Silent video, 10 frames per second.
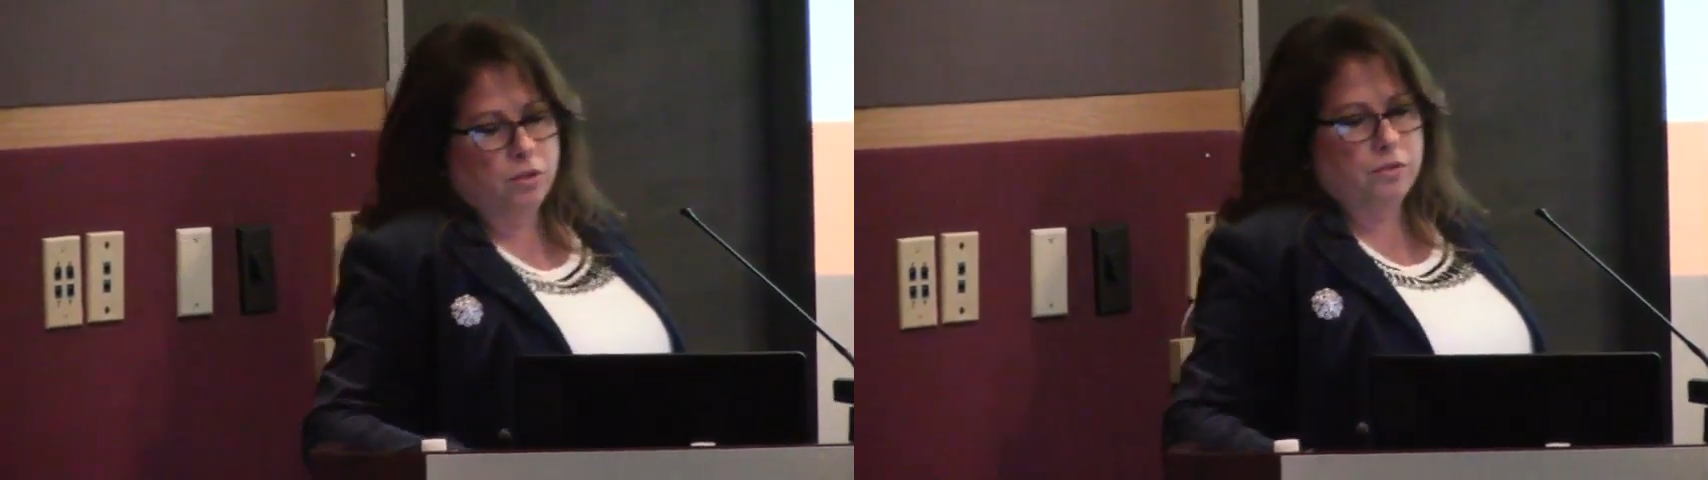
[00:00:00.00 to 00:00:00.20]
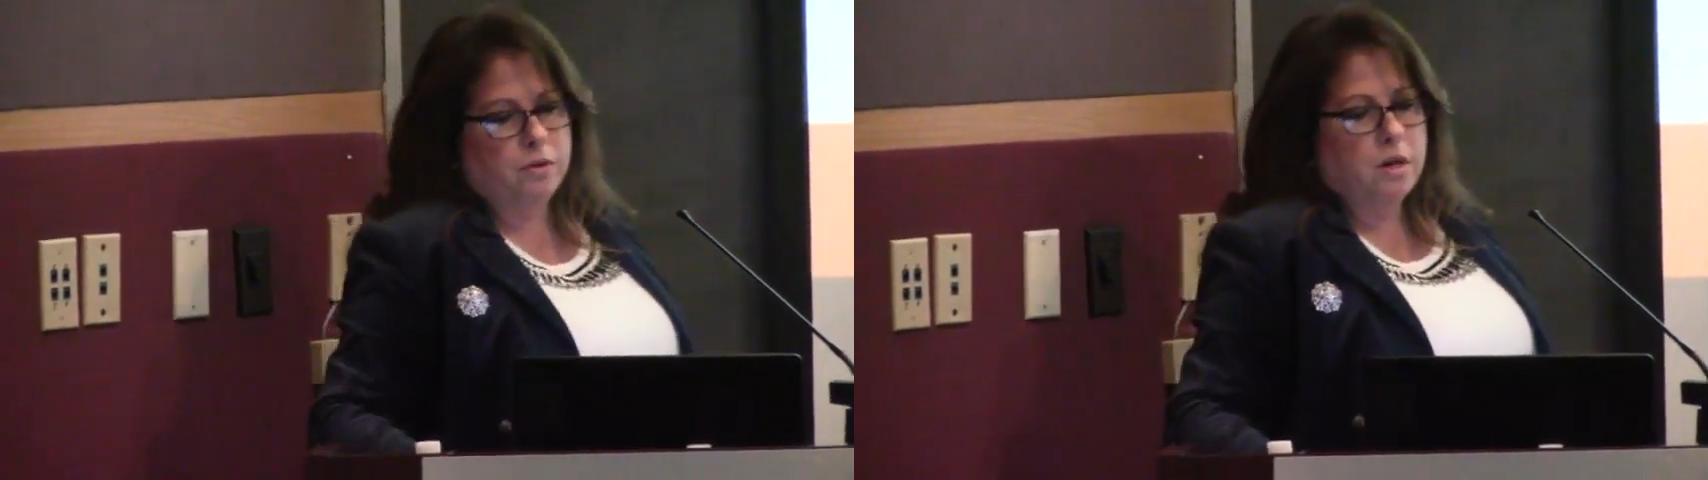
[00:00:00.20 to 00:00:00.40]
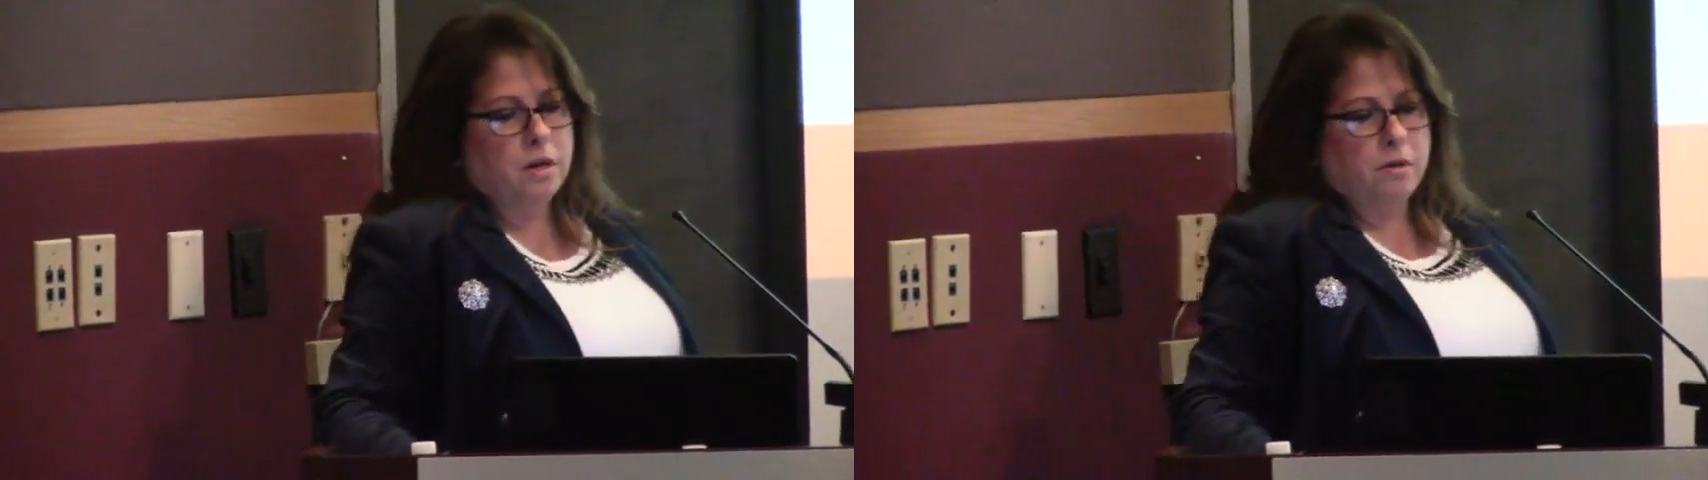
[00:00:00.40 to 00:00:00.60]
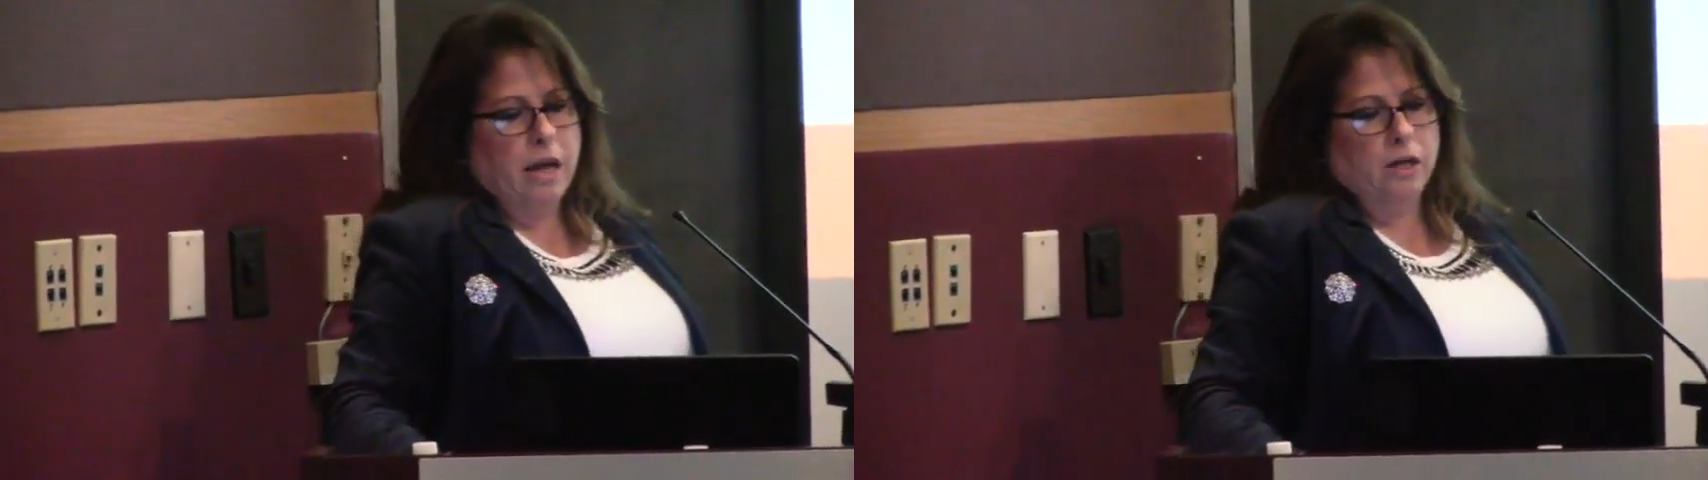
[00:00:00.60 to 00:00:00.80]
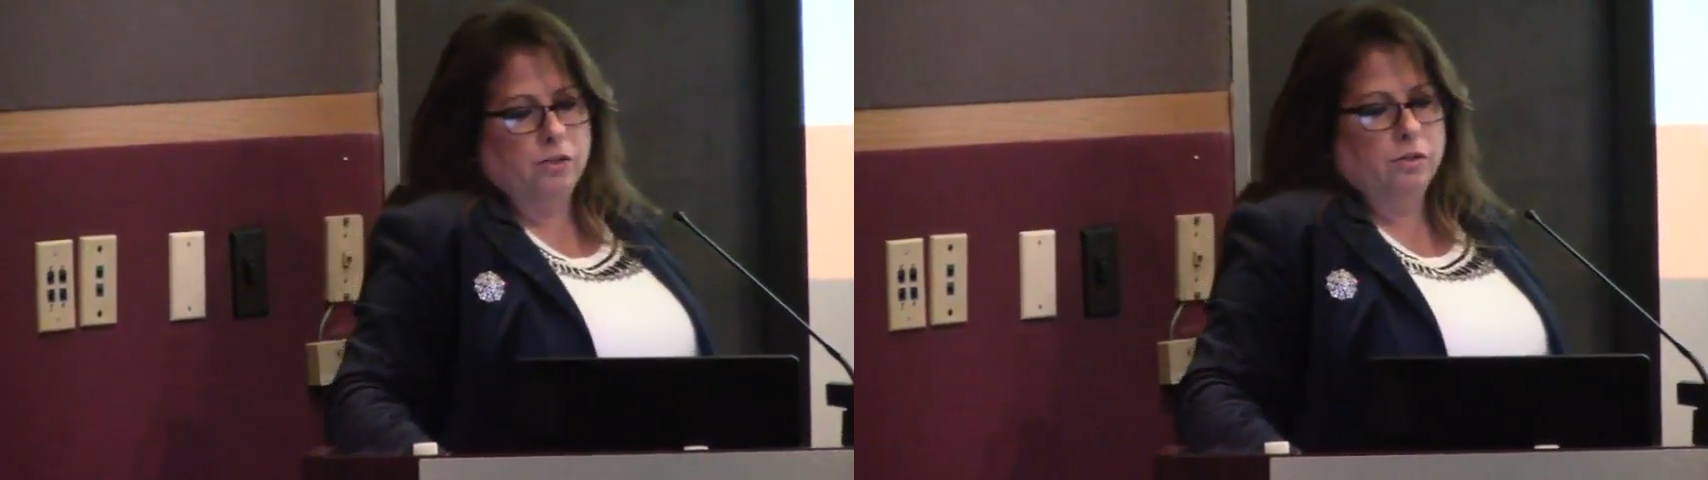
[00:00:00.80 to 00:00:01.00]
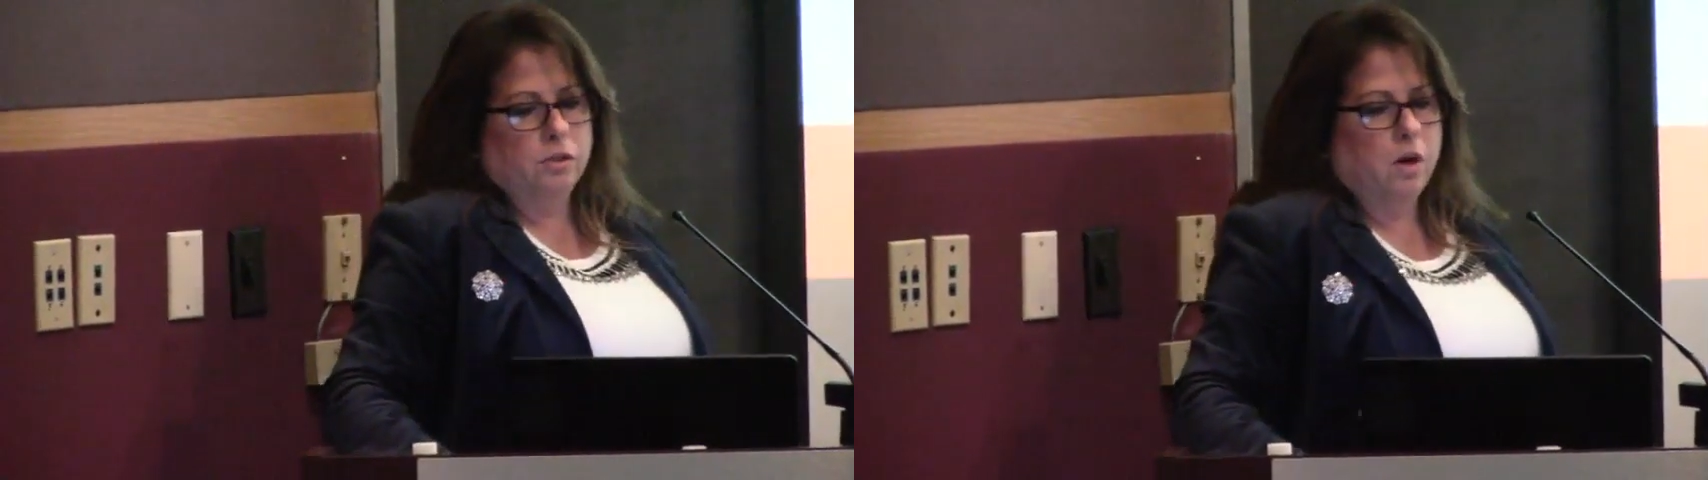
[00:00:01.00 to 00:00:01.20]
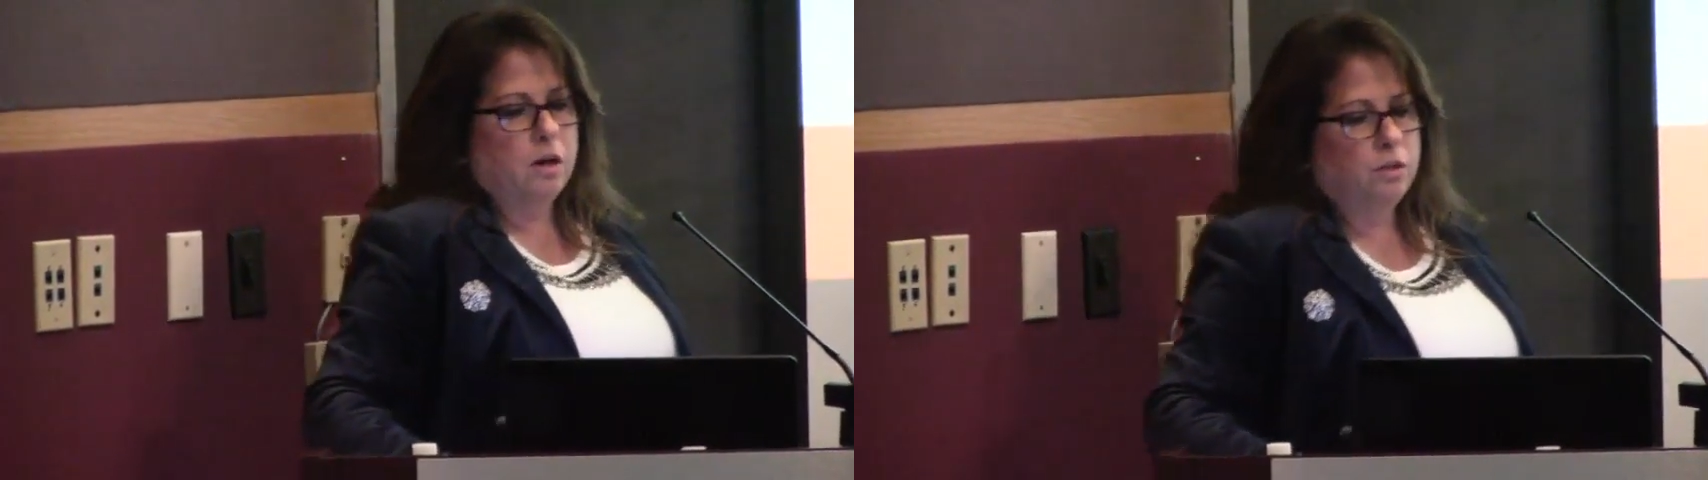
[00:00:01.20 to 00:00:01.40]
to exercise.